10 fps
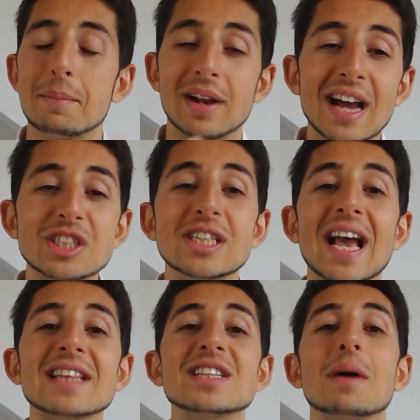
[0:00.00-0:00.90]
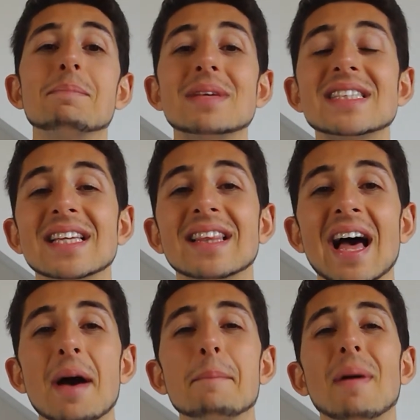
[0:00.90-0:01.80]
but I actually ended up missing
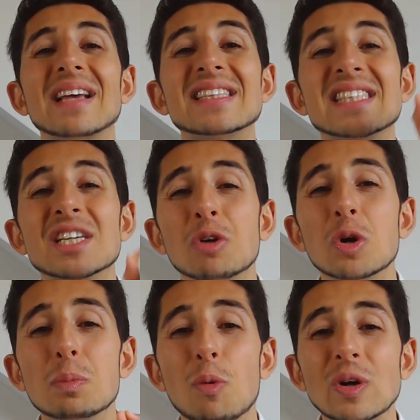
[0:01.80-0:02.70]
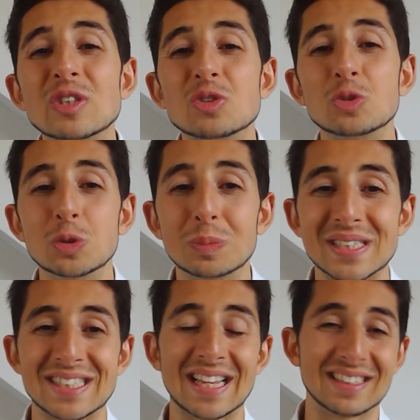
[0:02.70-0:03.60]
that by
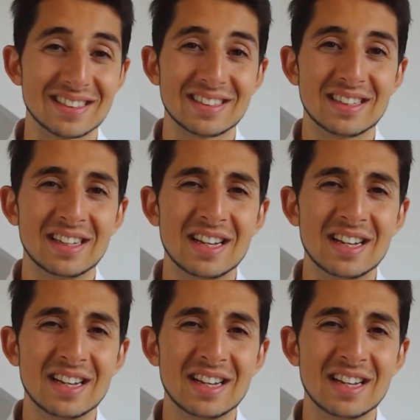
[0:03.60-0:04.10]
0.2%.